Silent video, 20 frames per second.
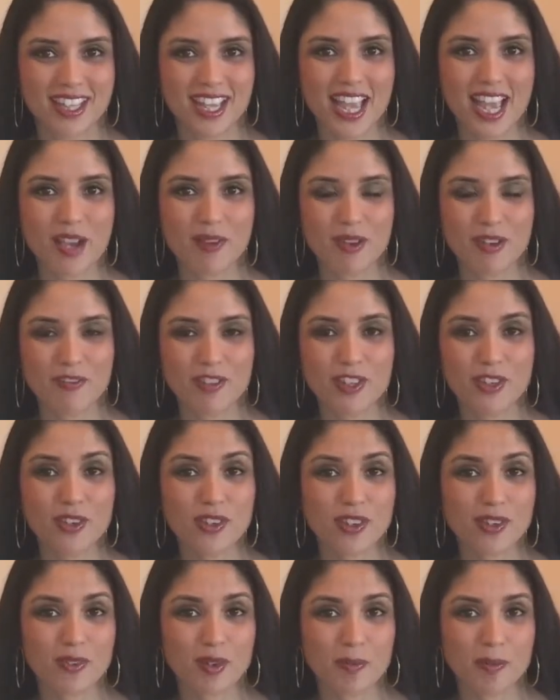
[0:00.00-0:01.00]
However, you
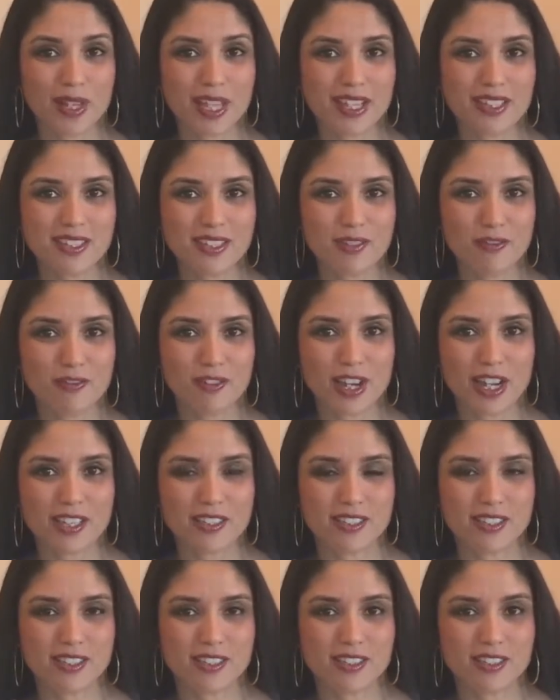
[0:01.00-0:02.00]
can replace the
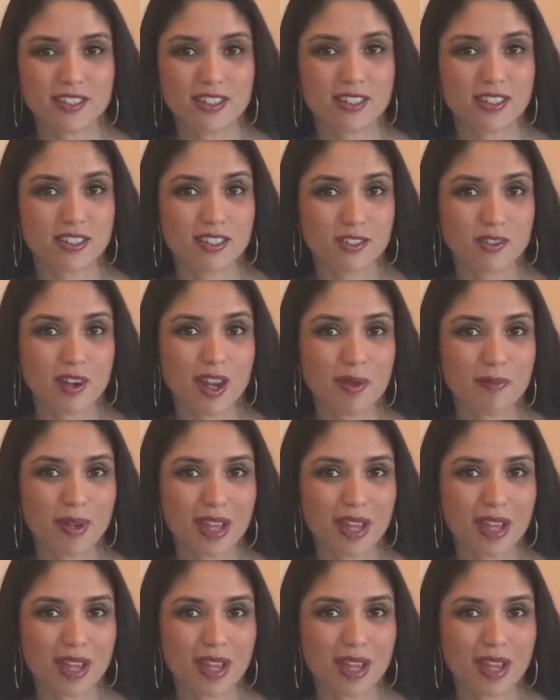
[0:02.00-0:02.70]
phrases to describe